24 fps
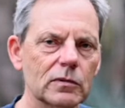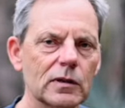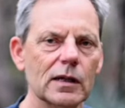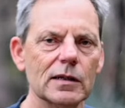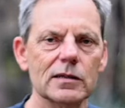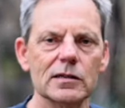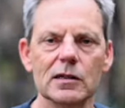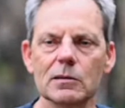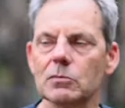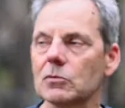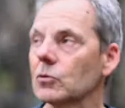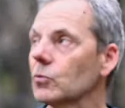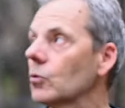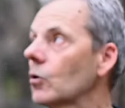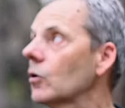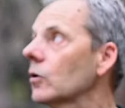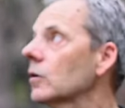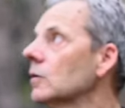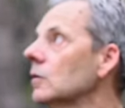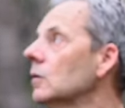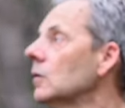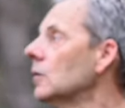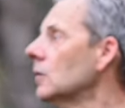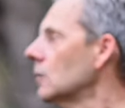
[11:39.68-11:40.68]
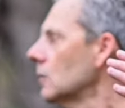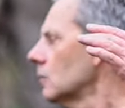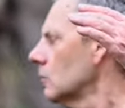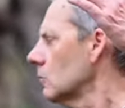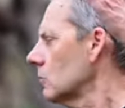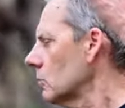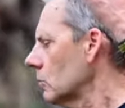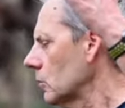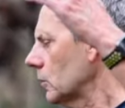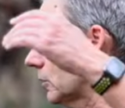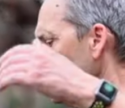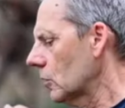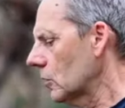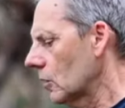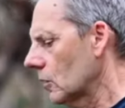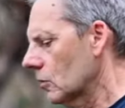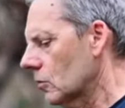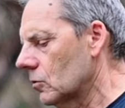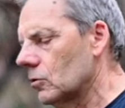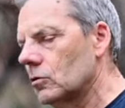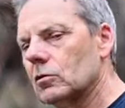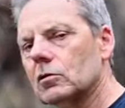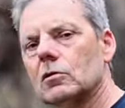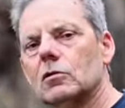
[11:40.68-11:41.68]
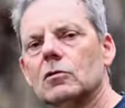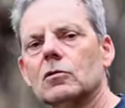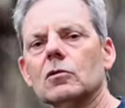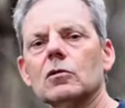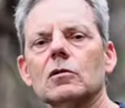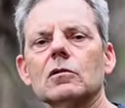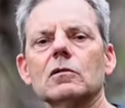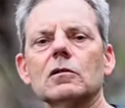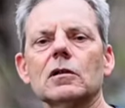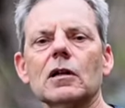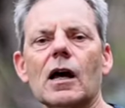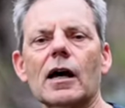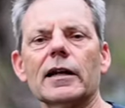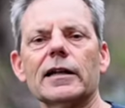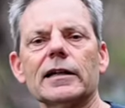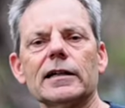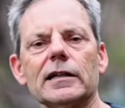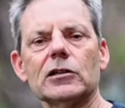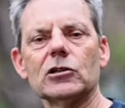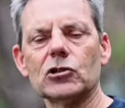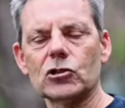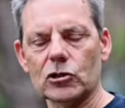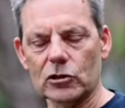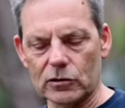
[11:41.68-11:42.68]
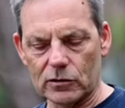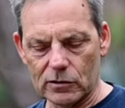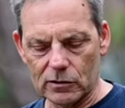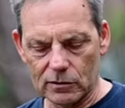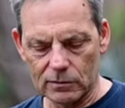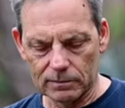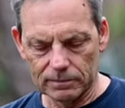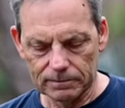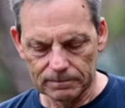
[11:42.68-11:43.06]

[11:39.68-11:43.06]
does seem to work when you've got good lighting conditions.